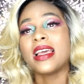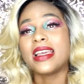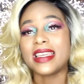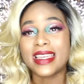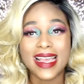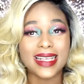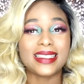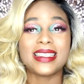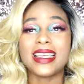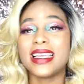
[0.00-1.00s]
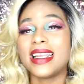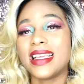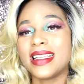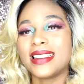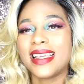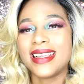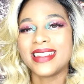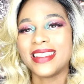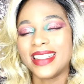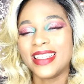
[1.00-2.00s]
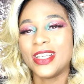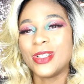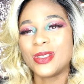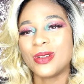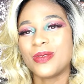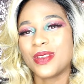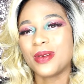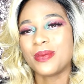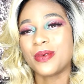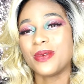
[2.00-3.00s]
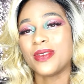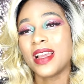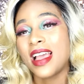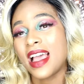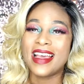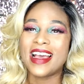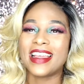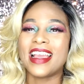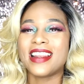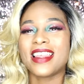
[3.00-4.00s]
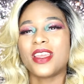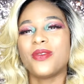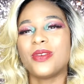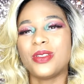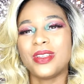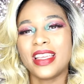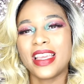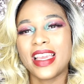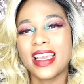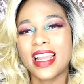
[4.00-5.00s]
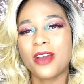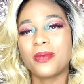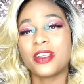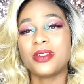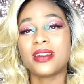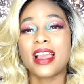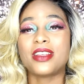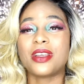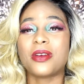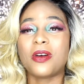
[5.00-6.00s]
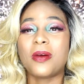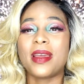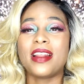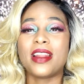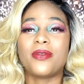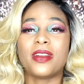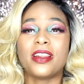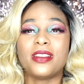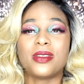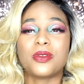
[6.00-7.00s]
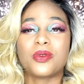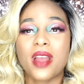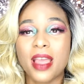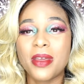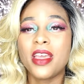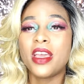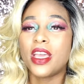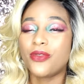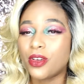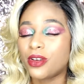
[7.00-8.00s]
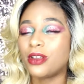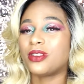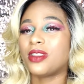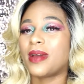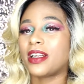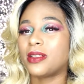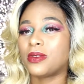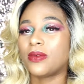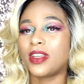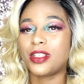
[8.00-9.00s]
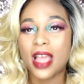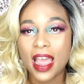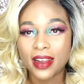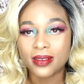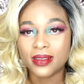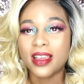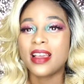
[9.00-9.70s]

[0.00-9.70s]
Yes, it is indeed Sophy approved. Again, thank you for tuning in. I hope that you like, share, comment, and definitely subscribe. If you're new to the Madame Sophy channel,